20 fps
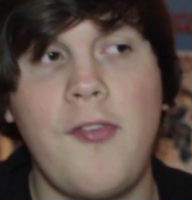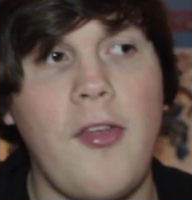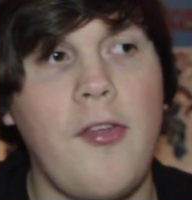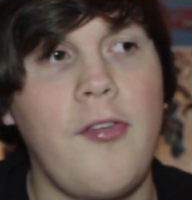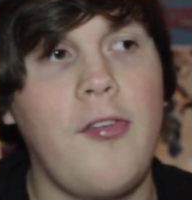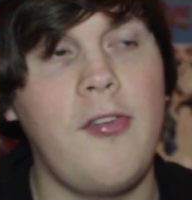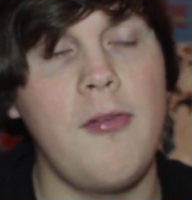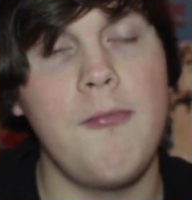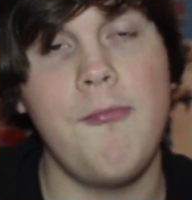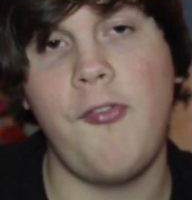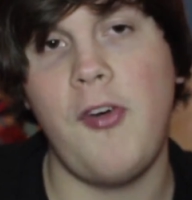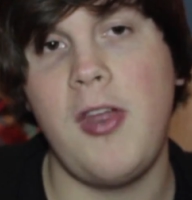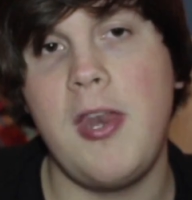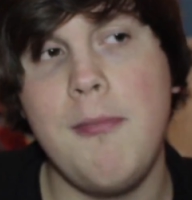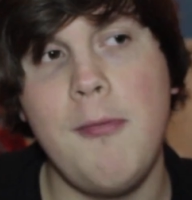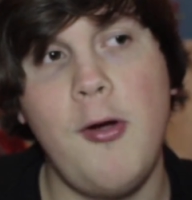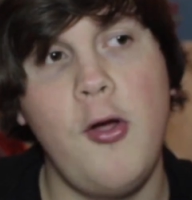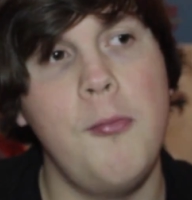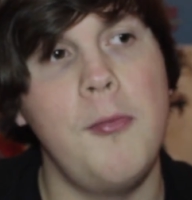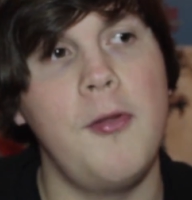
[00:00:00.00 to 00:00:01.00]
does some funny
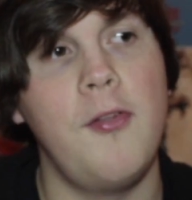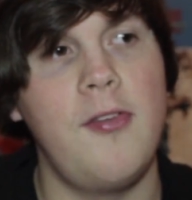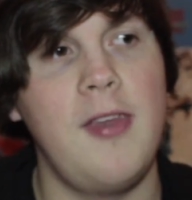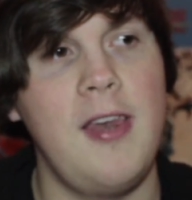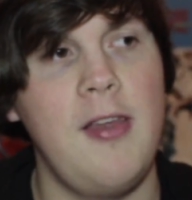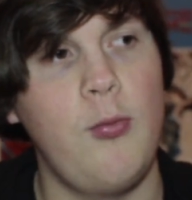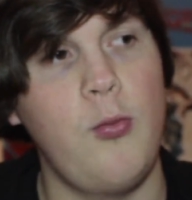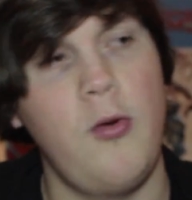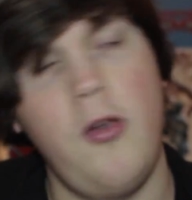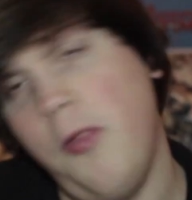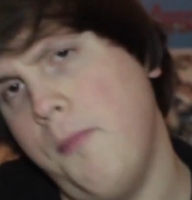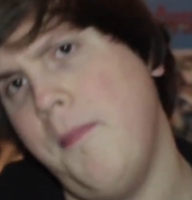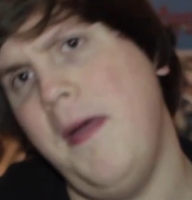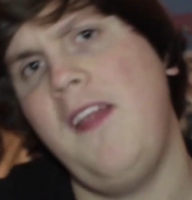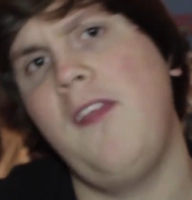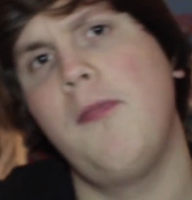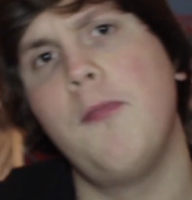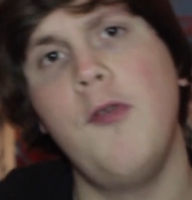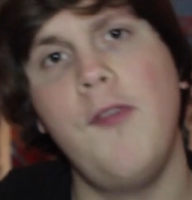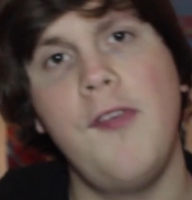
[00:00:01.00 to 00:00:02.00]
moments, and it's one of the
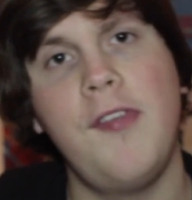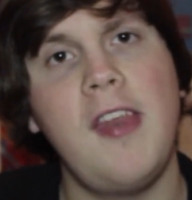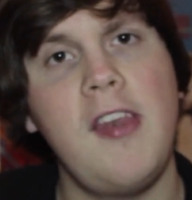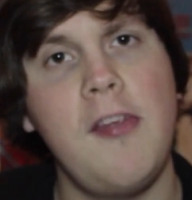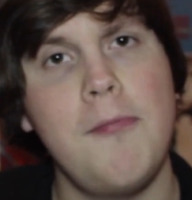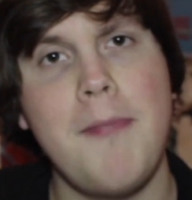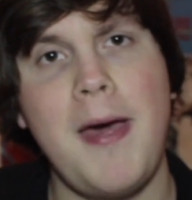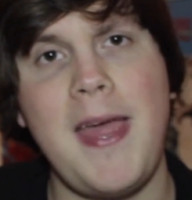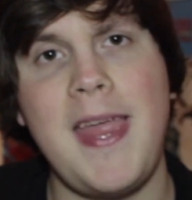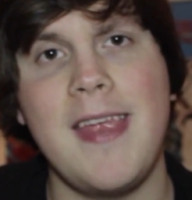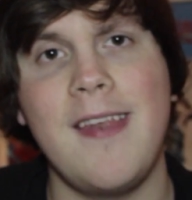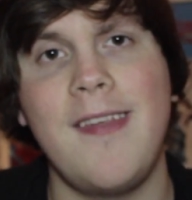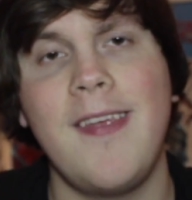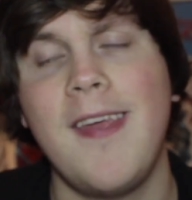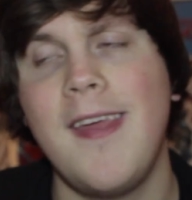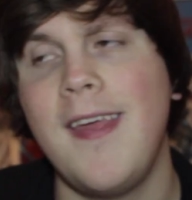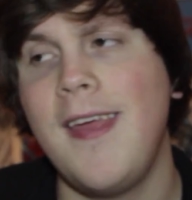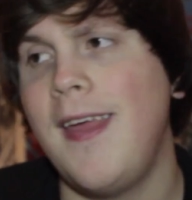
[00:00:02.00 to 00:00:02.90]
better movies that he's made